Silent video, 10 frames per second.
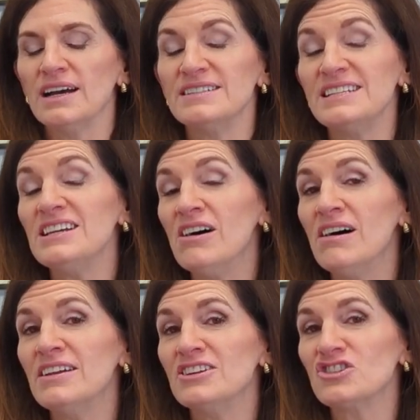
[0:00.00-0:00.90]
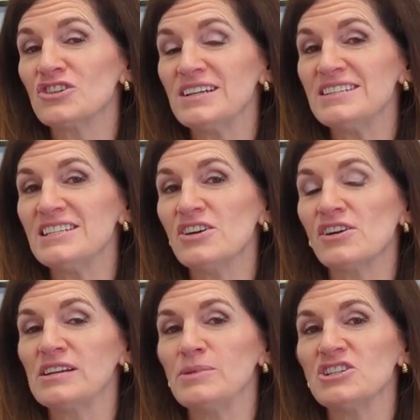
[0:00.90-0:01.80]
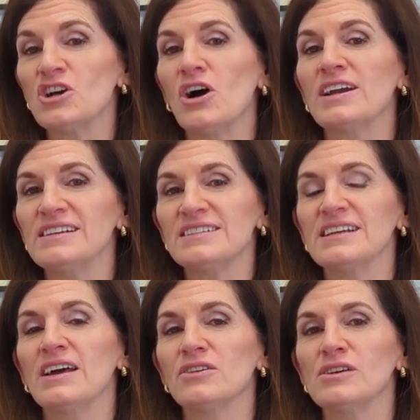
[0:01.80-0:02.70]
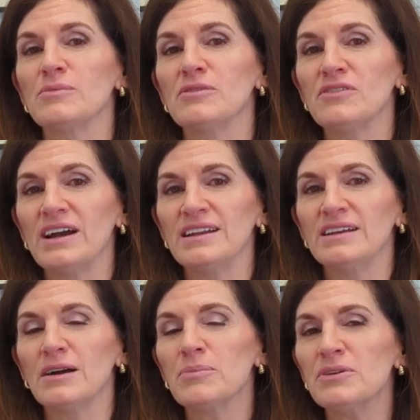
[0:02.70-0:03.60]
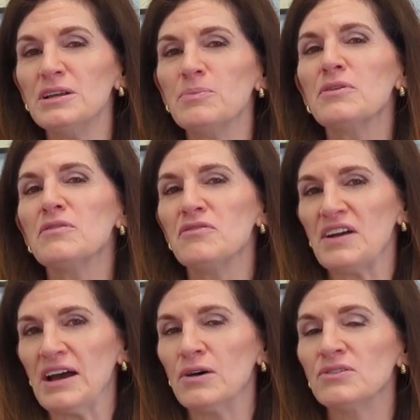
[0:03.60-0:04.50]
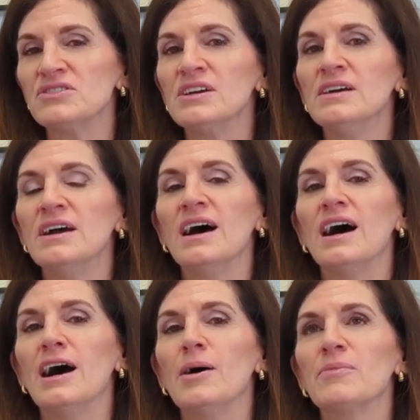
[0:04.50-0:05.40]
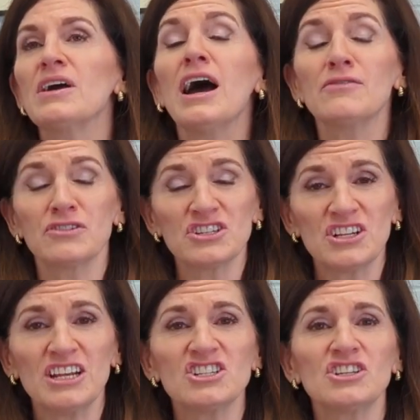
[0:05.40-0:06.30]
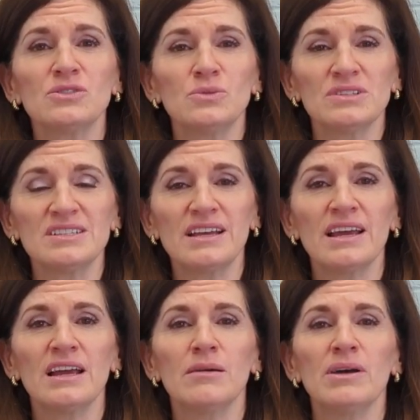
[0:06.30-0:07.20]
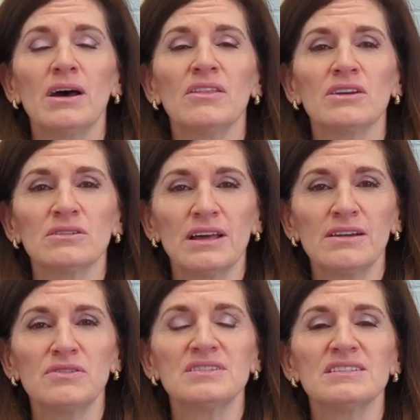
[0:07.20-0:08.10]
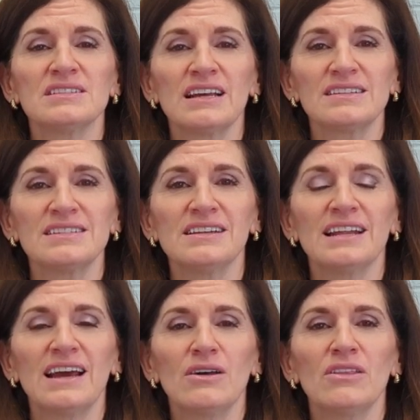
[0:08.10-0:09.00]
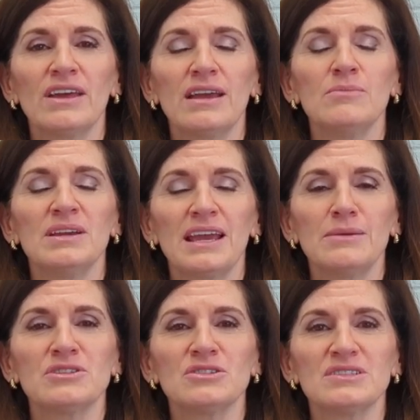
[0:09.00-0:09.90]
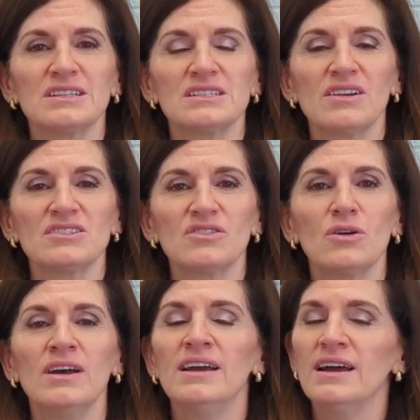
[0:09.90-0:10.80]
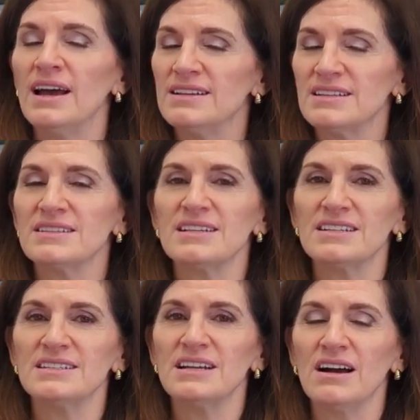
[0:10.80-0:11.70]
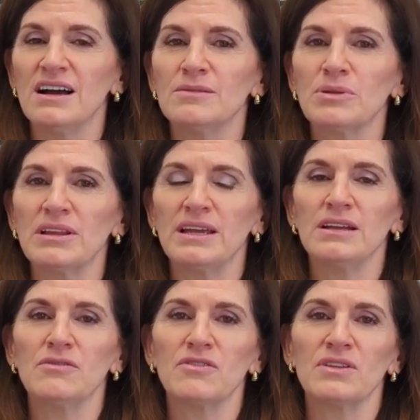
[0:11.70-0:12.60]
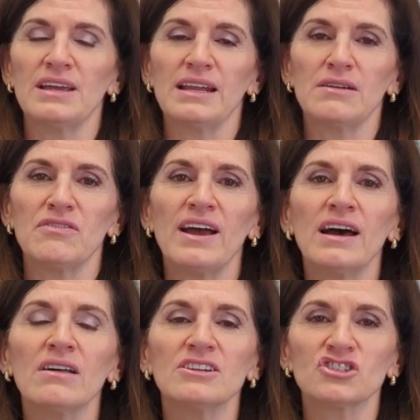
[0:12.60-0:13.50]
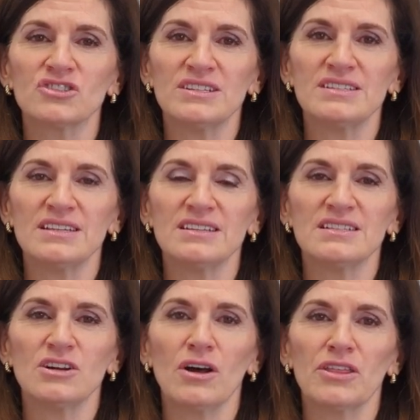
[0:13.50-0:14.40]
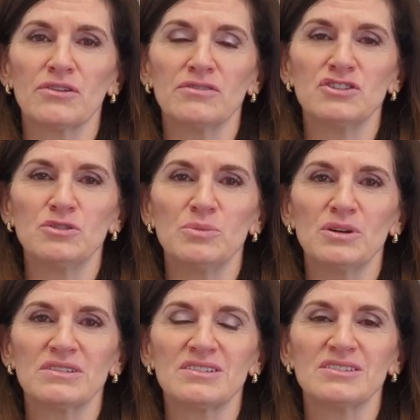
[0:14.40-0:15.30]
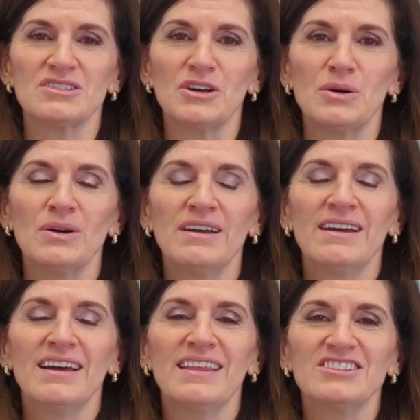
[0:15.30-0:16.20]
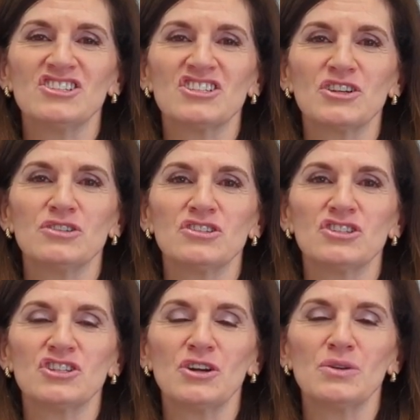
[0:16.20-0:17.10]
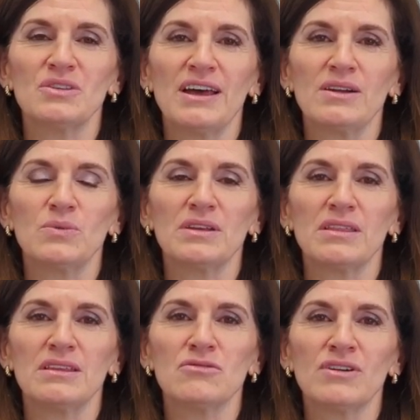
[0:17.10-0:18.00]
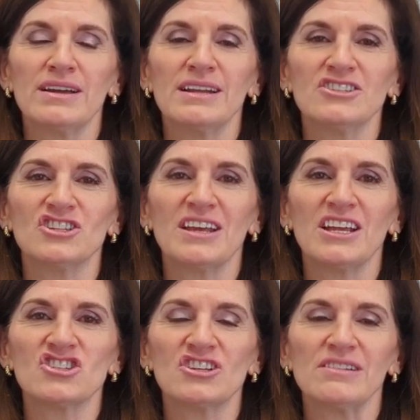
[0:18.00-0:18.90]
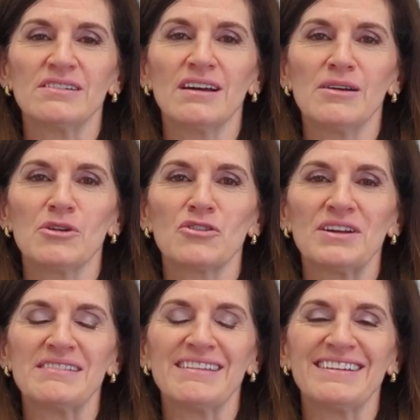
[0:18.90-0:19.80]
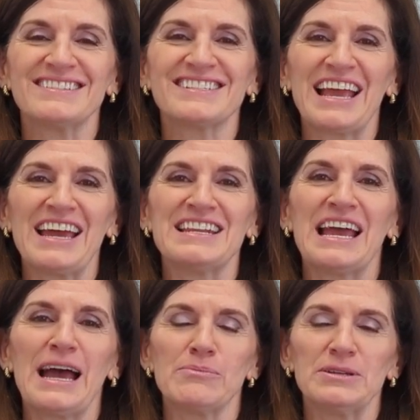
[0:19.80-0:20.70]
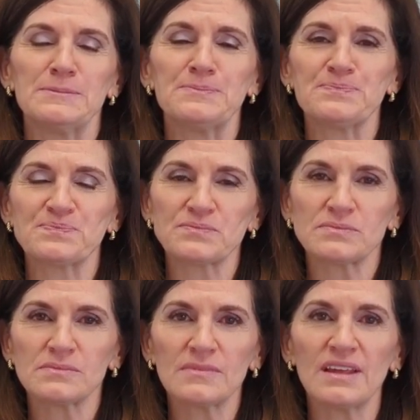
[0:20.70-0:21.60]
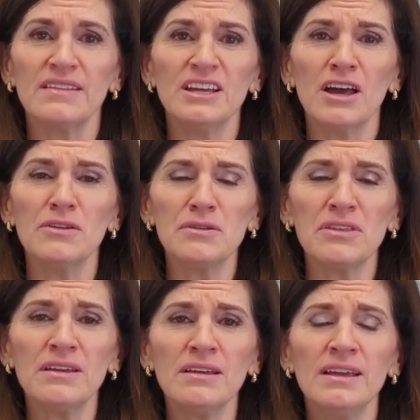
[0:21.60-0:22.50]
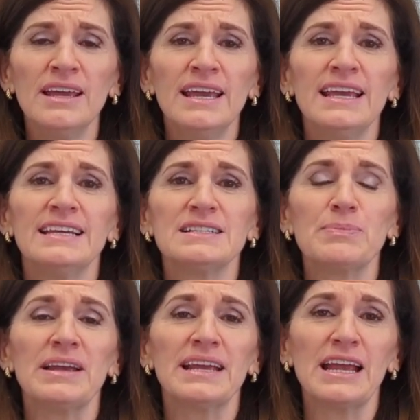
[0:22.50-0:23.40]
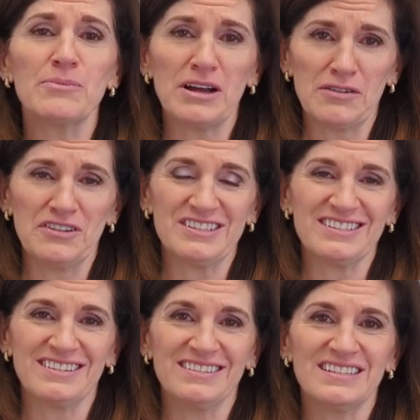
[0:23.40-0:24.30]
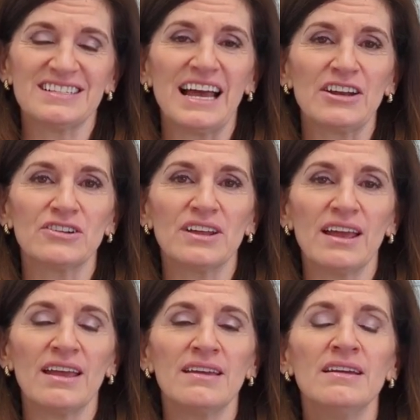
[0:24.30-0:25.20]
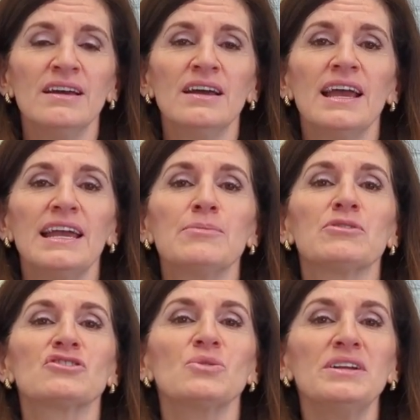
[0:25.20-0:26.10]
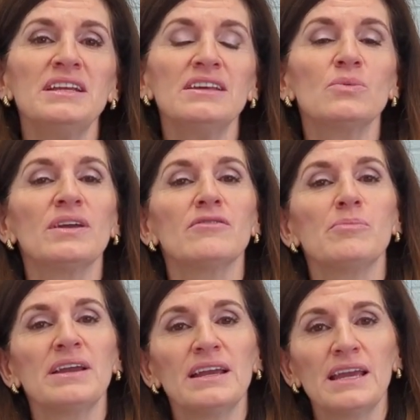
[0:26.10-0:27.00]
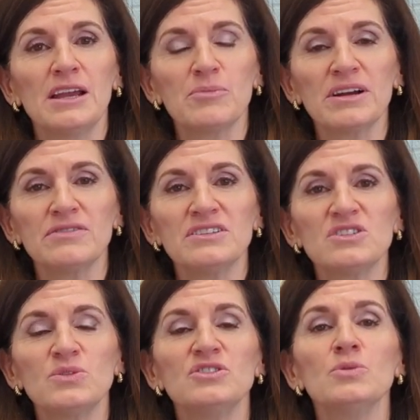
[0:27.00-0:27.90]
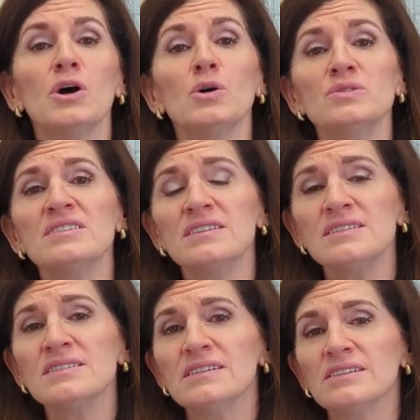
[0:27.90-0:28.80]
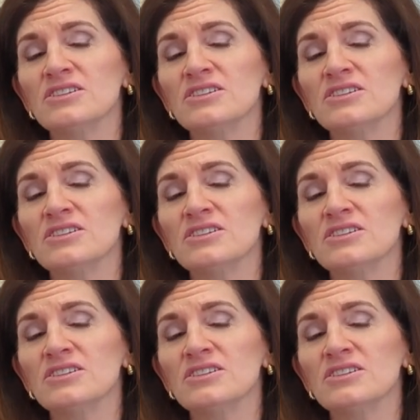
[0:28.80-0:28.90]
Dion and Tracy are going to be talking together and providing a pretty profound conversation, we'll say, about their life with dyslexia and how they became so successful. As I said, Dion played for the NFL and Tracy is the author of 2 books. So that just goes to show that with the right education, great things can happen. The other thing is pancake breakfast. On Saturday, April 20th, we have a pancake breakfast. We do host this in